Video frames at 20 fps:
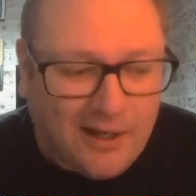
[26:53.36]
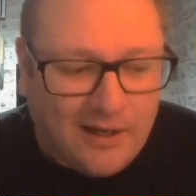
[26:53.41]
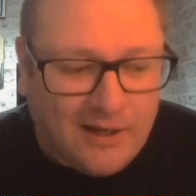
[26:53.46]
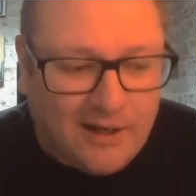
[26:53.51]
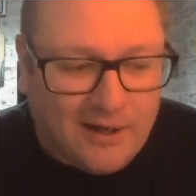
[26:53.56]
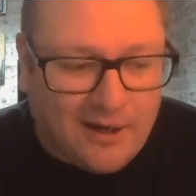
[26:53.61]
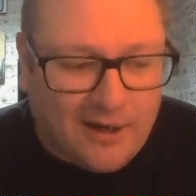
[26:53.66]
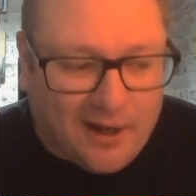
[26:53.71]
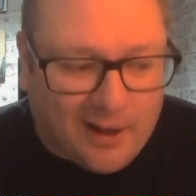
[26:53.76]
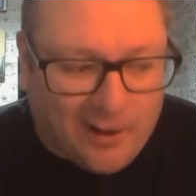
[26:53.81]

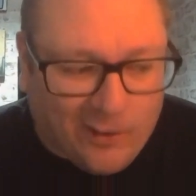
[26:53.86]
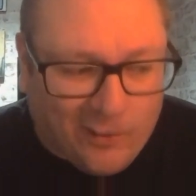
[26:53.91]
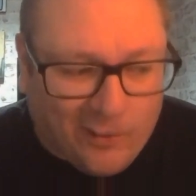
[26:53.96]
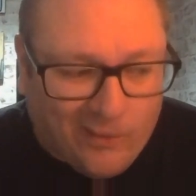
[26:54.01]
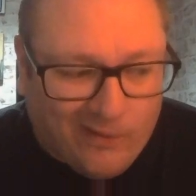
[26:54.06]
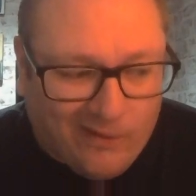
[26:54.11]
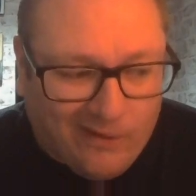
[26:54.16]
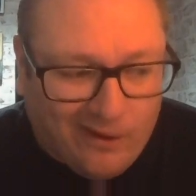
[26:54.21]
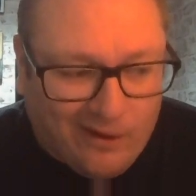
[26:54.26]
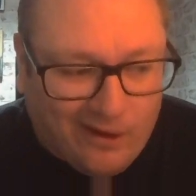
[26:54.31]

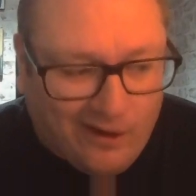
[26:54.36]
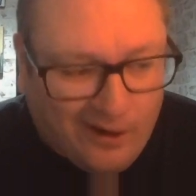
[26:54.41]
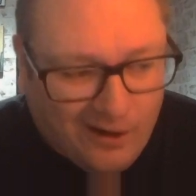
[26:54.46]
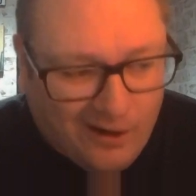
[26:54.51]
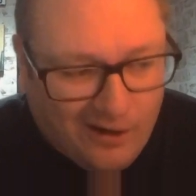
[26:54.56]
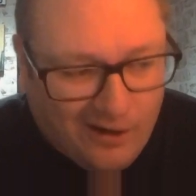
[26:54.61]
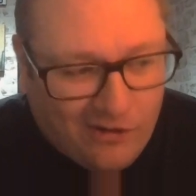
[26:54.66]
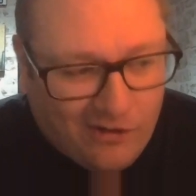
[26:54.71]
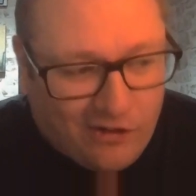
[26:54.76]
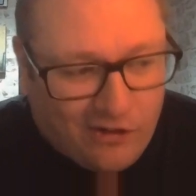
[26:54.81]

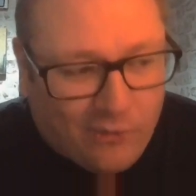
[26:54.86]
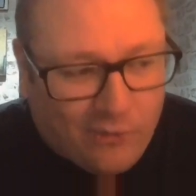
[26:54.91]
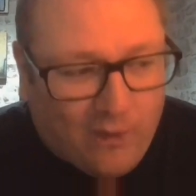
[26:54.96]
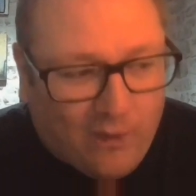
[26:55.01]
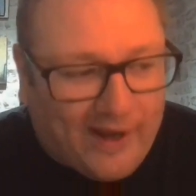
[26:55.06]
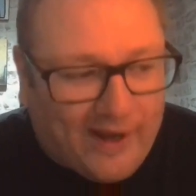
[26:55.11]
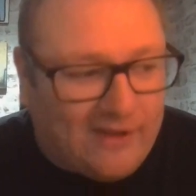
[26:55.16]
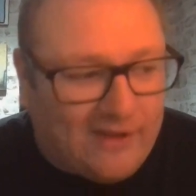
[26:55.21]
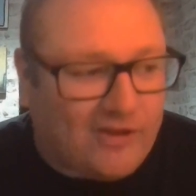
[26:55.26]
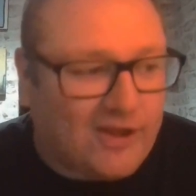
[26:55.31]
the
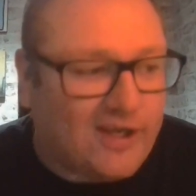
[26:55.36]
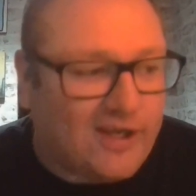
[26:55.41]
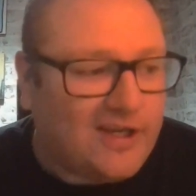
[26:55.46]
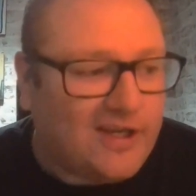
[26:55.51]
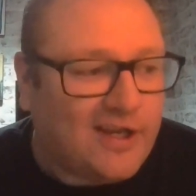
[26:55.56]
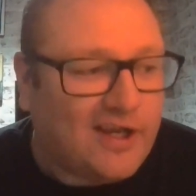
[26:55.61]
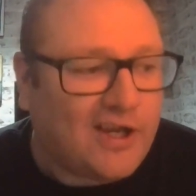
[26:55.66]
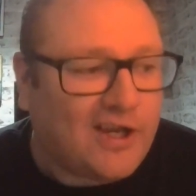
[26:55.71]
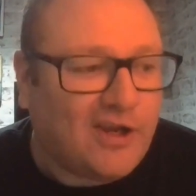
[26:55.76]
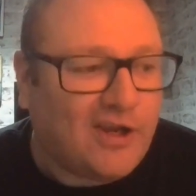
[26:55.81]
way that
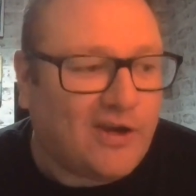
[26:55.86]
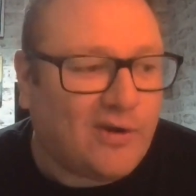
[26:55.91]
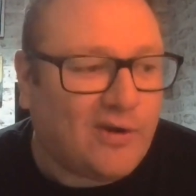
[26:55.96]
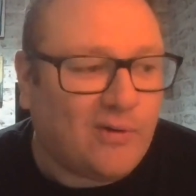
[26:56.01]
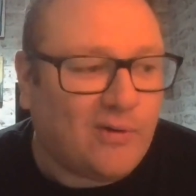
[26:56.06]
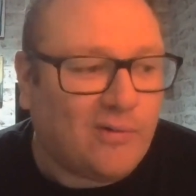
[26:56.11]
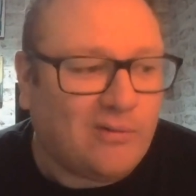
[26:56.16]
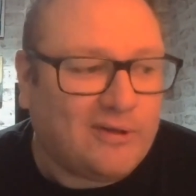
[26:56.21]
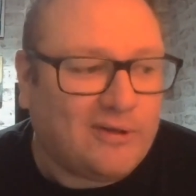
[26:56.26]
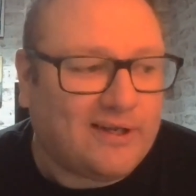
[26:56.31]

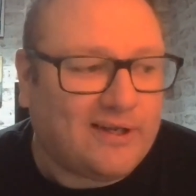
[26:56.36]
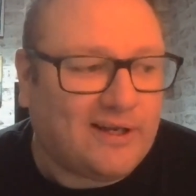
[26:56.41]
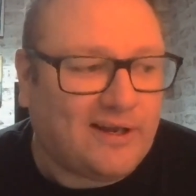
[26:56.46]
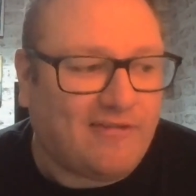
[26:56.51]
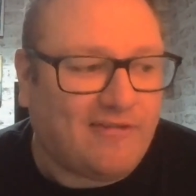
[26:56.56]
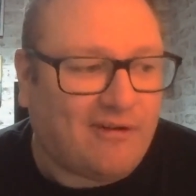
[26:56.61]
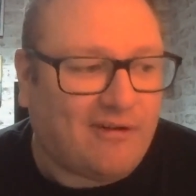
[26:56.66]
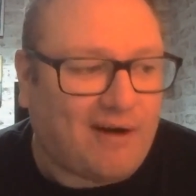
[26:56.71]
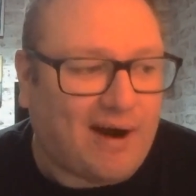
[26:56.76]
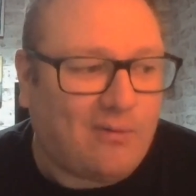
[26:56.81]
you
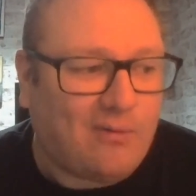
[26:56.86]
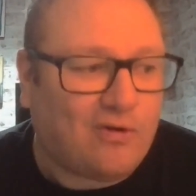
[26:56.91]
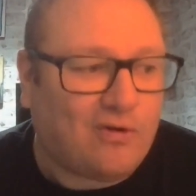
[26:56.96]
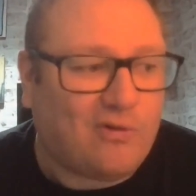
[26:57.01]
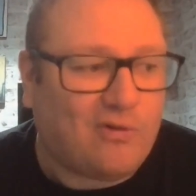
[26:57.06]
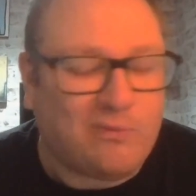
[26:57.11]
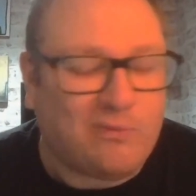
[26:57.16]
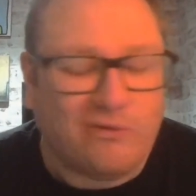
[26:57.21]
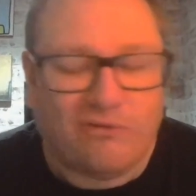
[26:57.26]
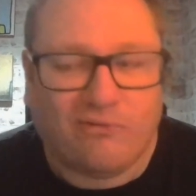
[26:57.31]
deliver
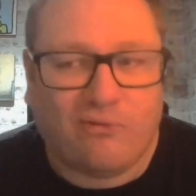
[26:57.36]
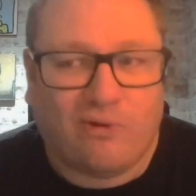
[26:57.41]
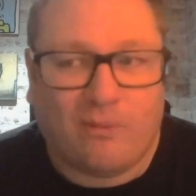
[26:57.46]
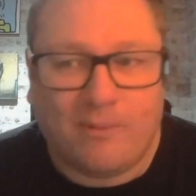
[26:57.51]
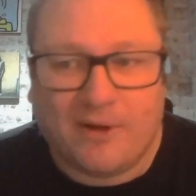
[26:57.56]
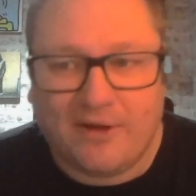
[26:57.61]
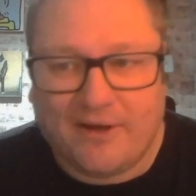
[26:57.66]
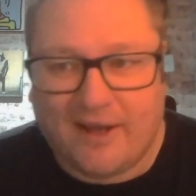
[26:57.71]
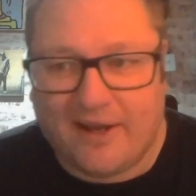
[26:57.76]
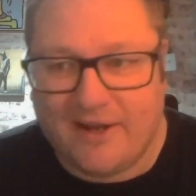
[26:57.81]
outcomes from
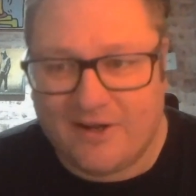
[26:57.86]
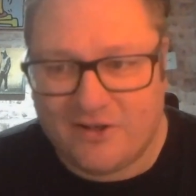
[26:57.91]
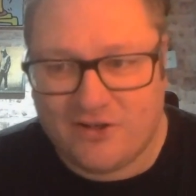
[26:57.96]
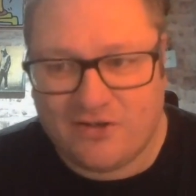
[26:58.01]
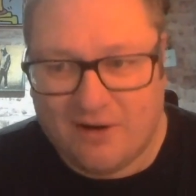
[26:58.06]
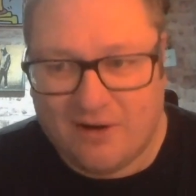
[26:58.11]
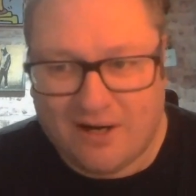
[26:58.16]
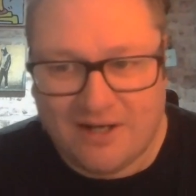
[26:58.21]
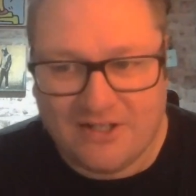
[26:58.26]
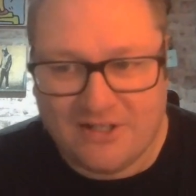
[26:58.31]
a data
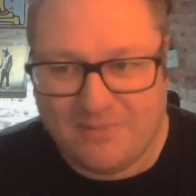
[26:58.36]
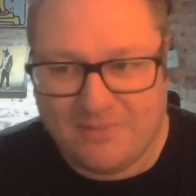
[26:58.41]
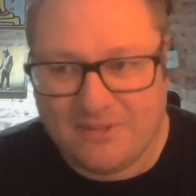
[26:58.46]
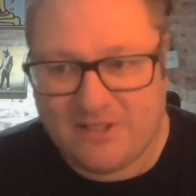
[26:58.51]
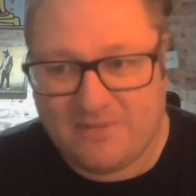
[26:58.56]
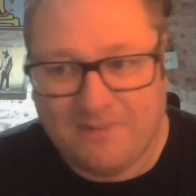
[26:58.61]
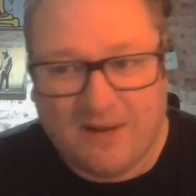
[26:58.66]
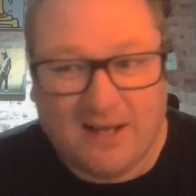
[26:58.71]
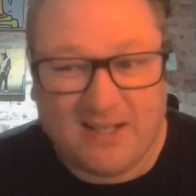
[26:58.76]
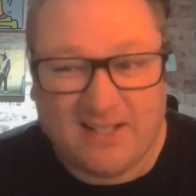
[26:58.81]
strategy
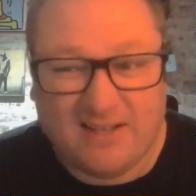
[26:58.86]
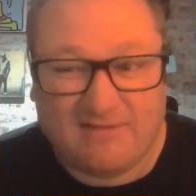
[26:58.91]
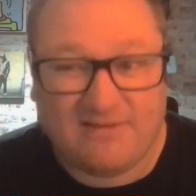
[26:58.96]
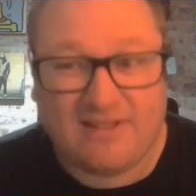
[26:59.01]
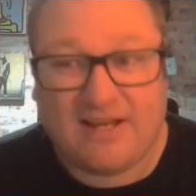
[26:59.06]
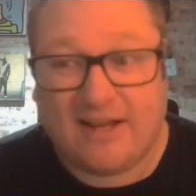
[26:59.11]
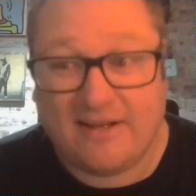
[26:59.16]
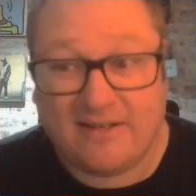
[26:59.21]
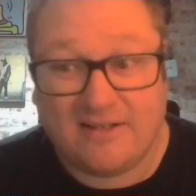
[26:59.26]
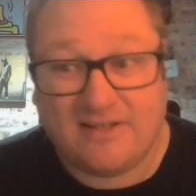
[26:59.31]
perspective
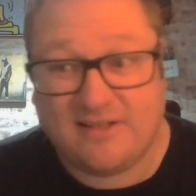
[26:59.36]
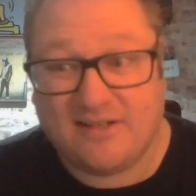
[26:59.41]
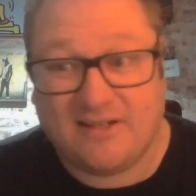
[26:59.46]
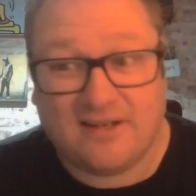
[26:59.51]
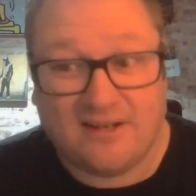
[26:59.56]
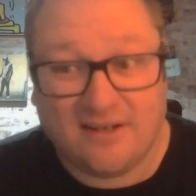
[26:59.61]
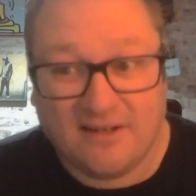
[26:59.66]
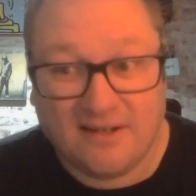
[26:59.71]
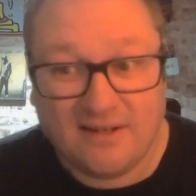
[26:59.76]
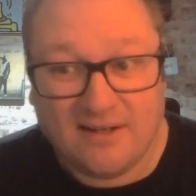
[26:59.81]
tends
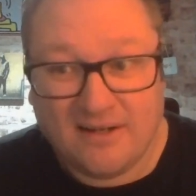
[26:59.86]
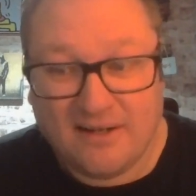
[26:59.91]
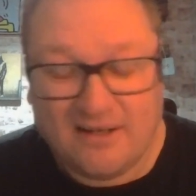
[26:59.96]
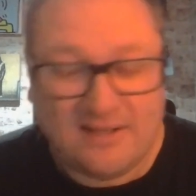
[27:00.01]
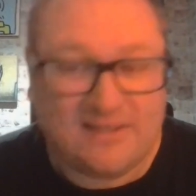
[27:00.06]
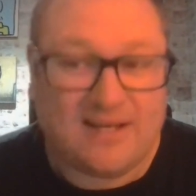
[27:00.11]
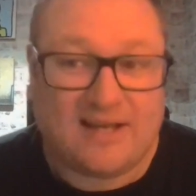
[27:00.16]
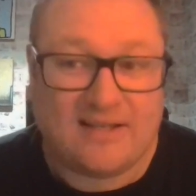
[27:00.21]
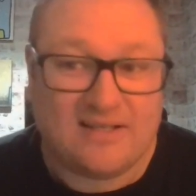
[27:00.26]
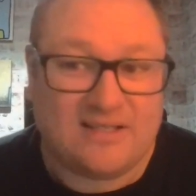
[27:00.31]

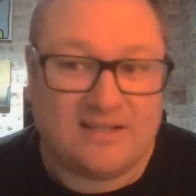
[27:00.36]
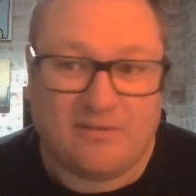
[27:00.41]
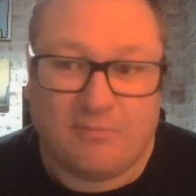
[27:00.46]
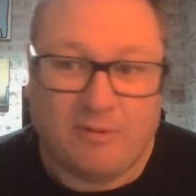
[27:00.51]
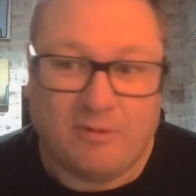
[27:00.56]
to be